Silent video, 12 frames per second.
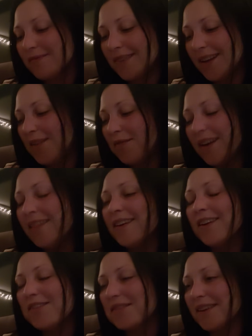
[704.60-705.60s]
anybody that
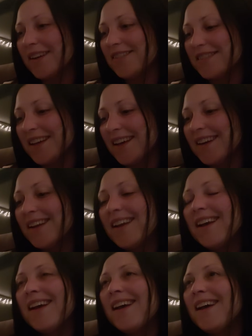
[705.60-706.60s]
knows me knows that.
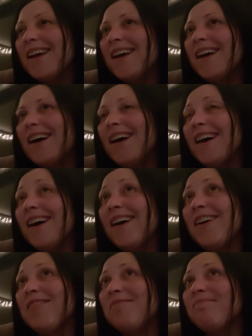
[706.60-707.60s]

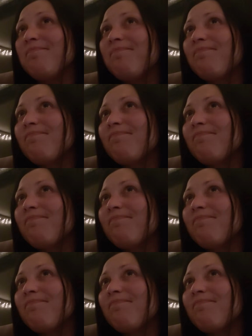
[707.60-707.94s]
Um,